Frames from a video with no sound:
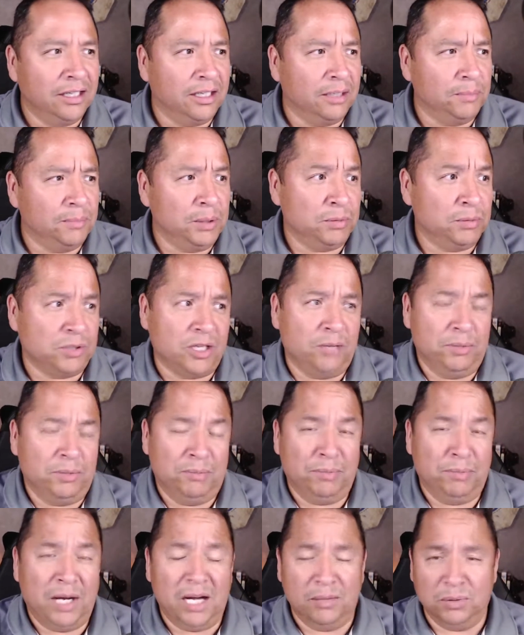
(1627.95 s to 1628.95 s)
People call me
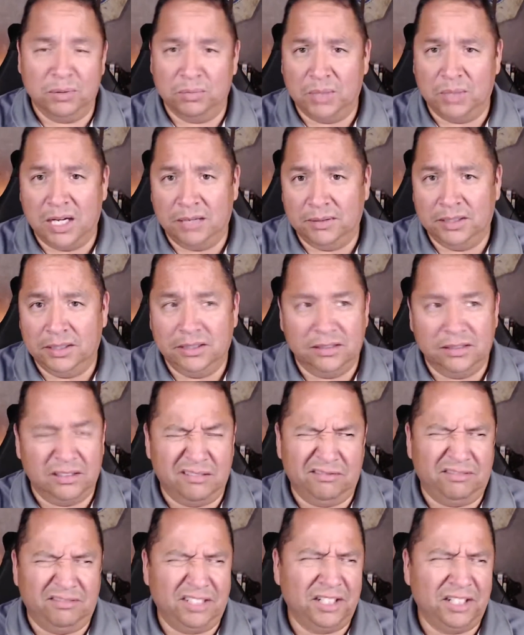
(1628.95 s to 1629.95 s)
Bob or Bobby. You know,
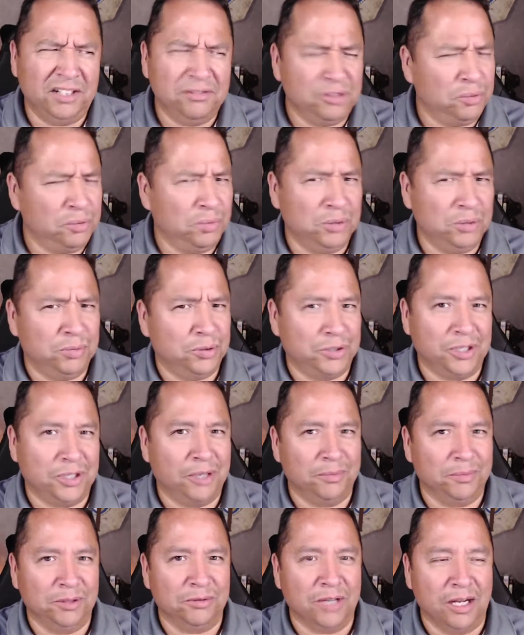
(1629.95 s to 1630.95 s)
very few people call
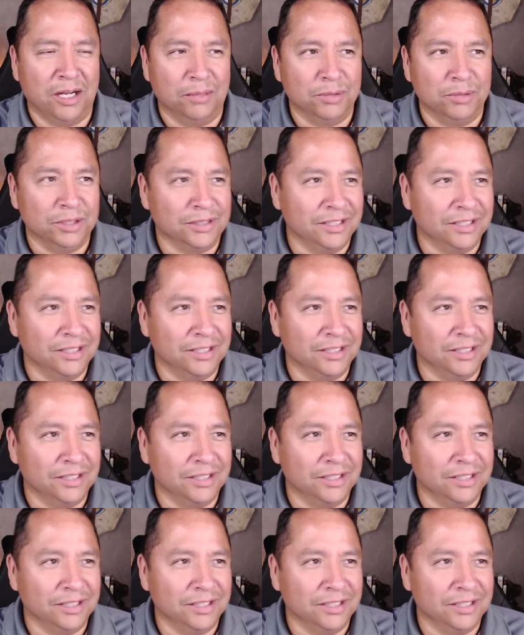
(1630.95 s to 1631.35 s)
me Robert.